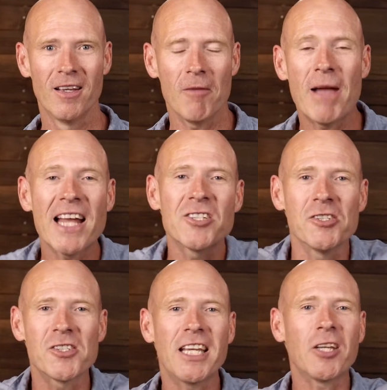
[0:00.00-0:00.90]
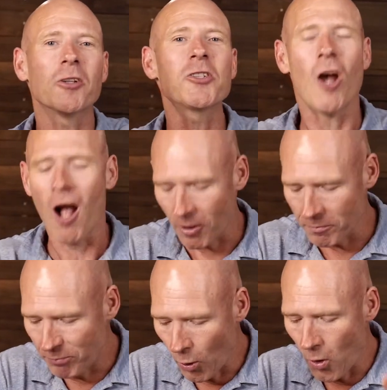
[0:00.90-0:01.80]
Imagine seeing your
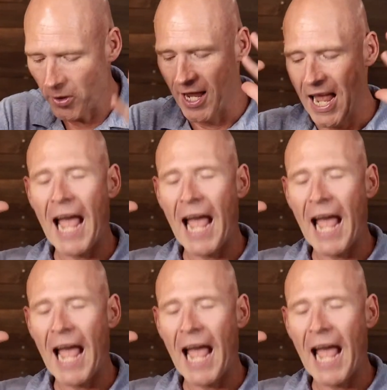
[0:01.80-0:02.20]
child born